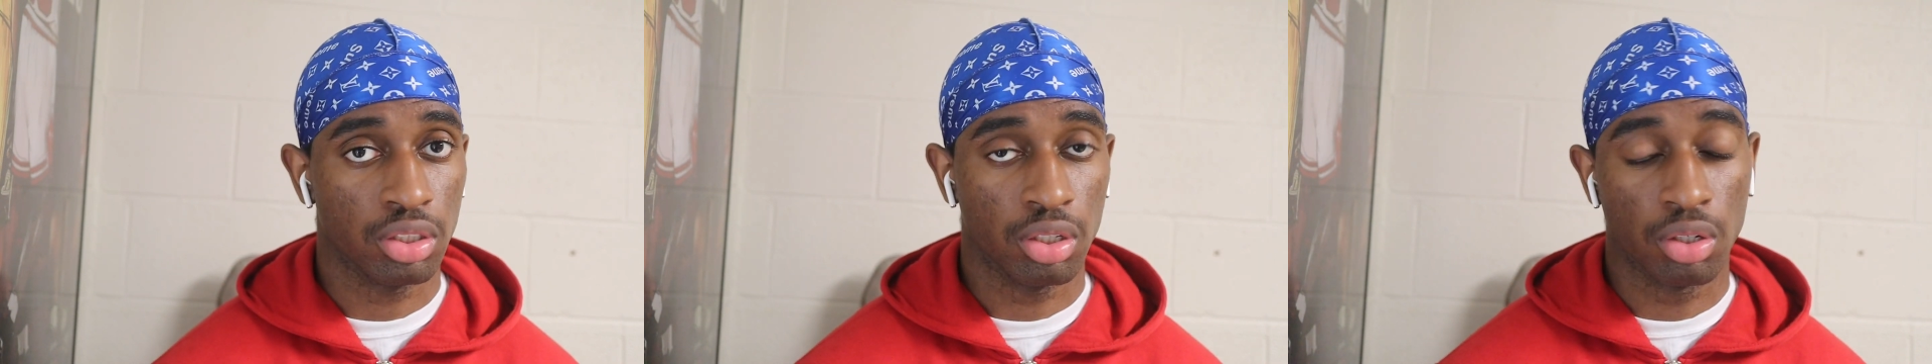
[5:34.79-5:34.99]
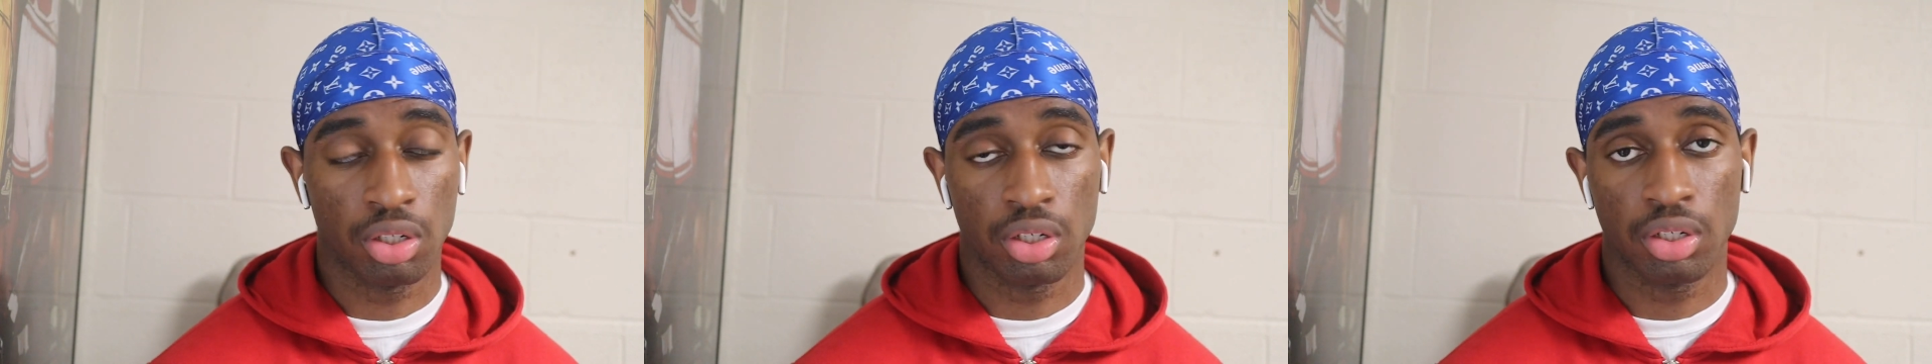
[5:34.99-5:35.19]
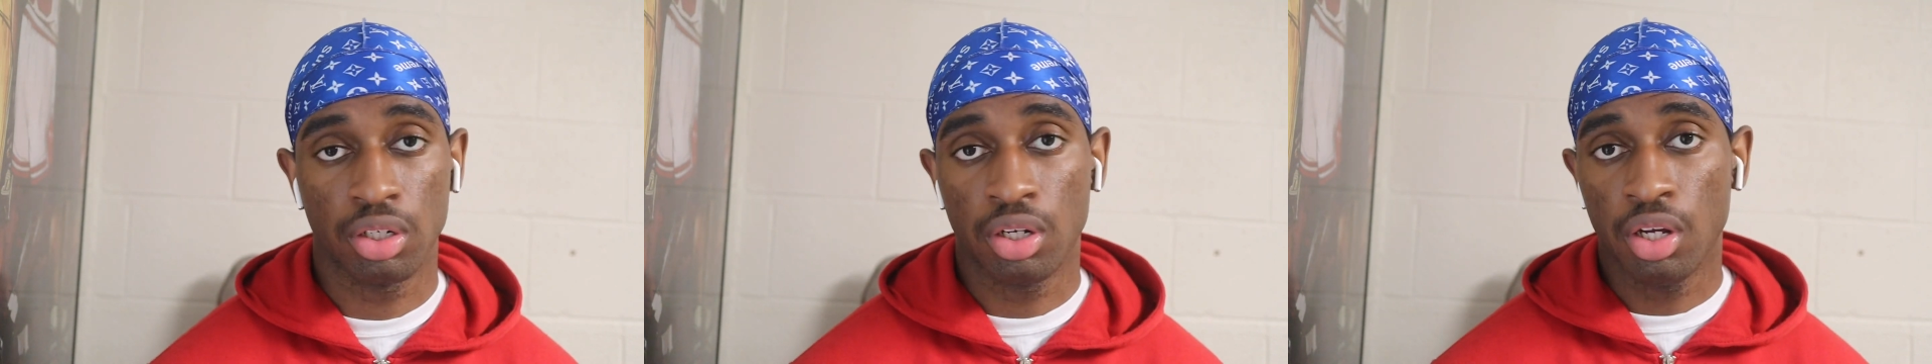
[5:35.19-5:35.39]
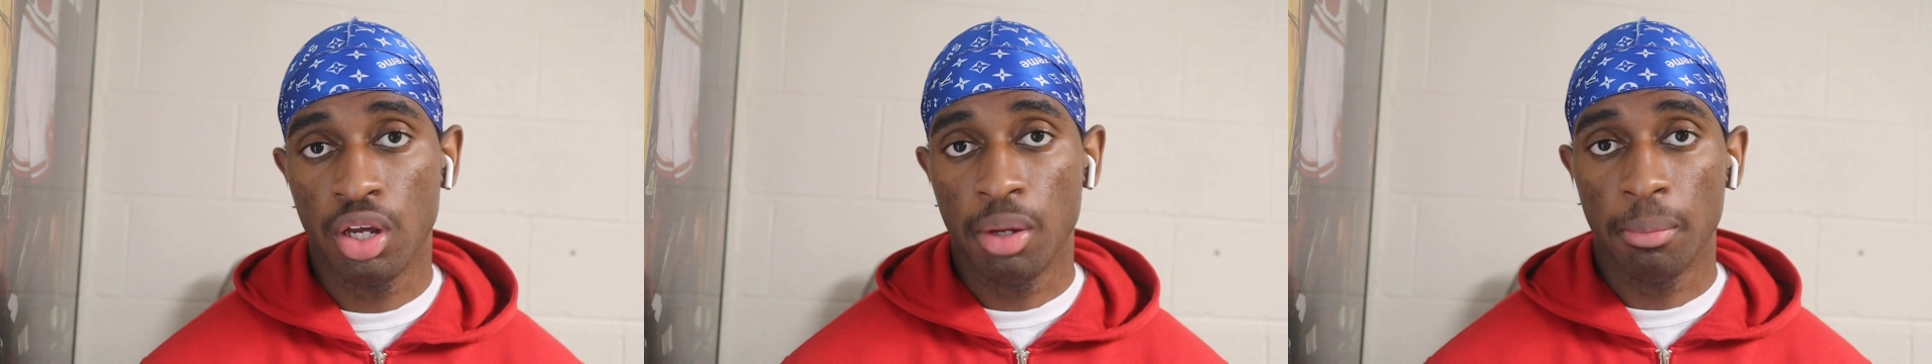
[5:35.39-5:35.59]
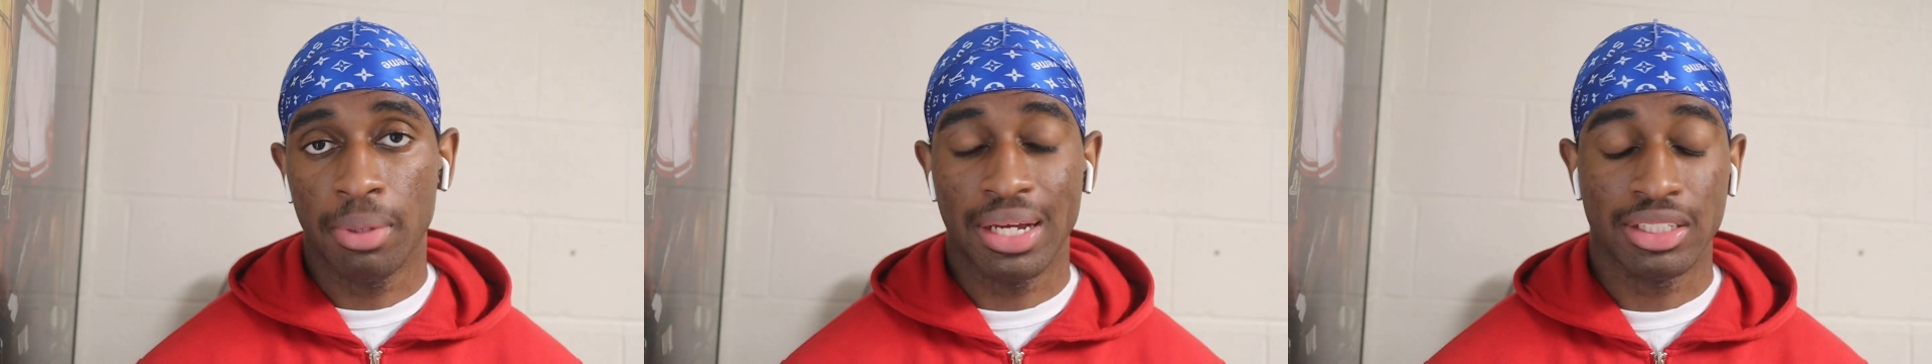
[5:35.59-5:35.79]
or
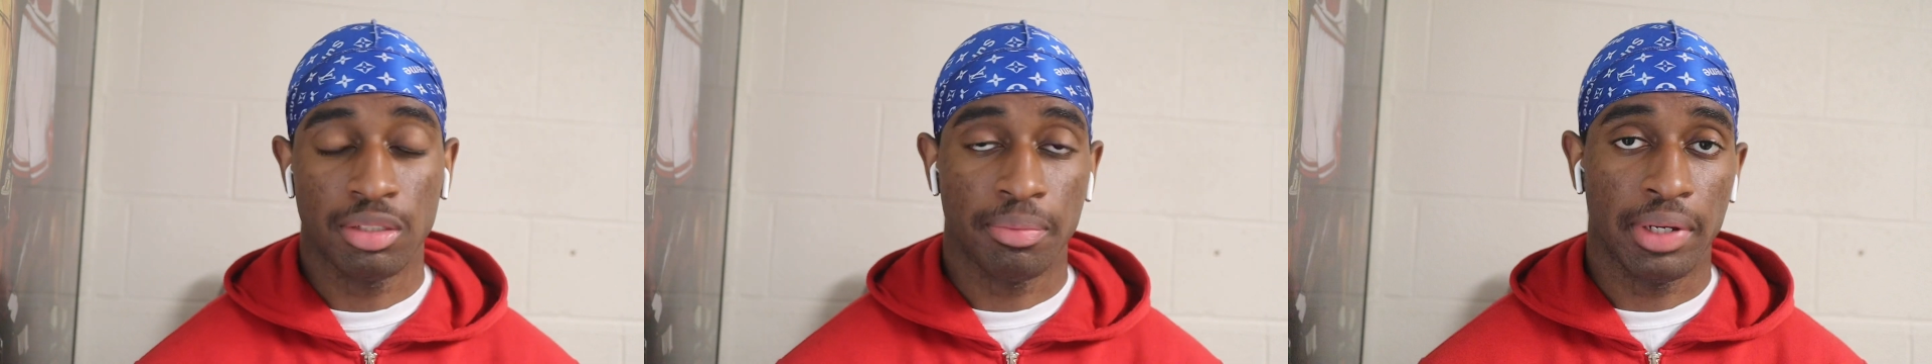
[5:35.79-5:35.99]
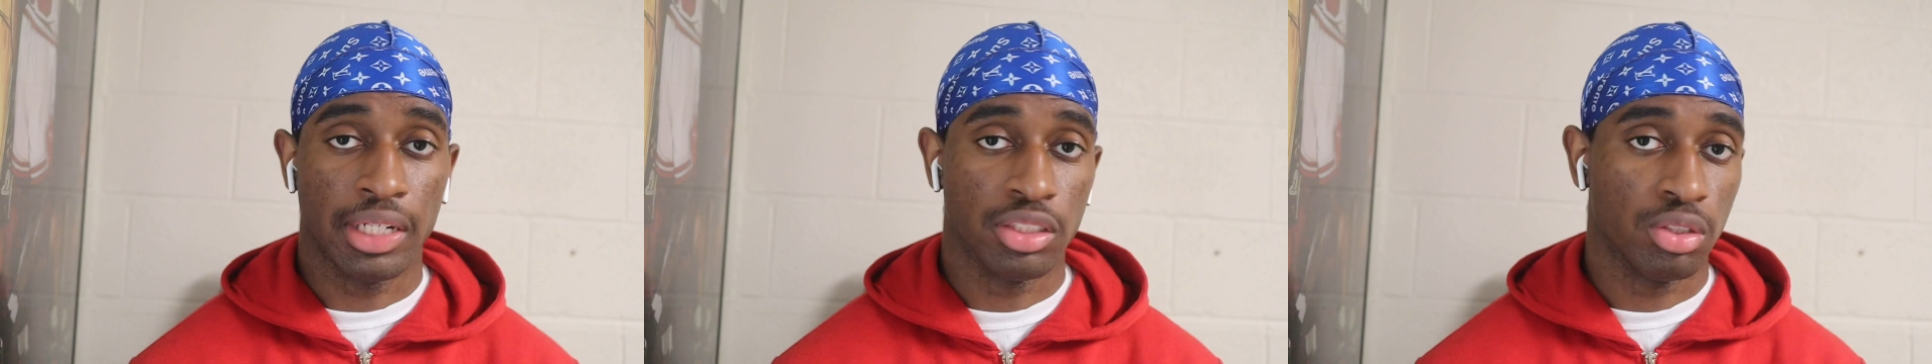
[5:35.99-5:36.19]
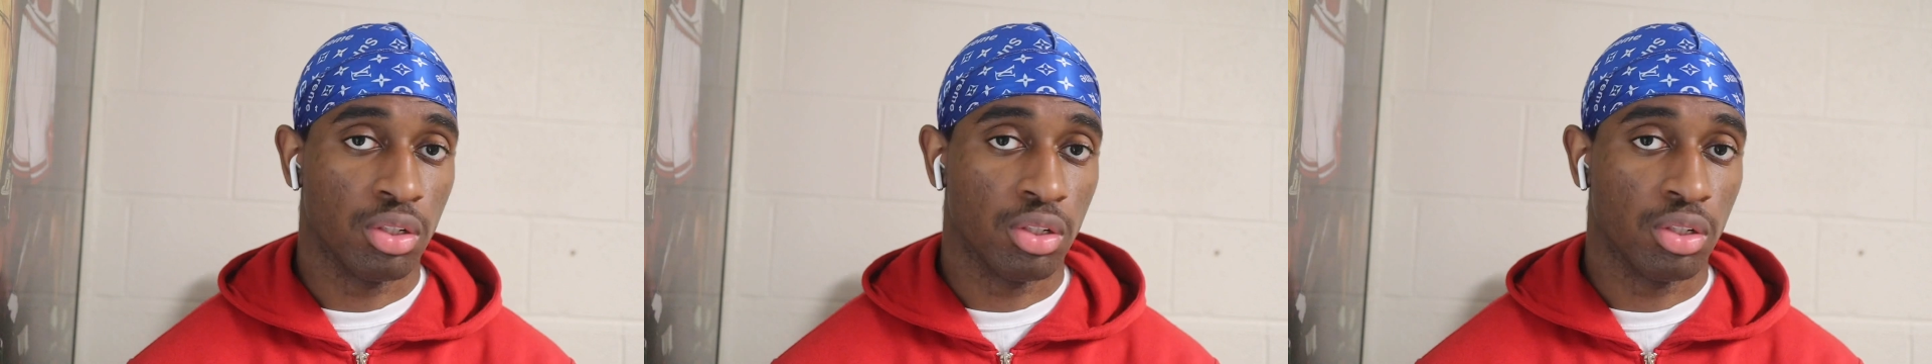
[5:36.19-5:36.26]
plastic bags.